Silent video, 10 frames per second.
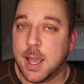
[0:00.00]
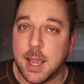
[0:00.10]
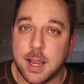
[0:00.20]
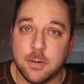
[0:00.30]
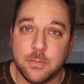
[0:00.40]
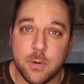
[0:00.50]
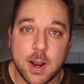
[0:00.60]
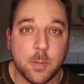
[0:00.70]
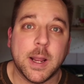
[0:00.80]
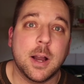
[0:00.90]
and for
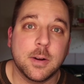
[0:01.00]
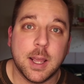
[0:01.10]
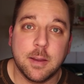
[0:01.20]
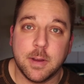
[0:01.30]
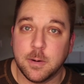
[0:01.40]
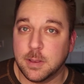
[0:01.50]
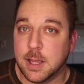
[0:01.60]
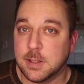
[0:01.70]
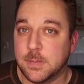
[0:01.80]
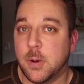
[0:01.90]
helping out a
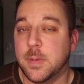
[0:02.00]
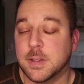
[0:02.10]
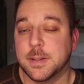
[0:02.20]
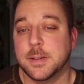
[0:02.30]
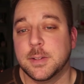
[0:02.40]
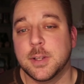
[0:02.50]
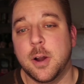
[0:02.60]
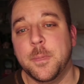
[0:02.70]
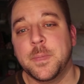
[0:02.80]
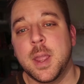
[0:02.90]
veteran-led small business.
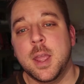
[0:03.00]
So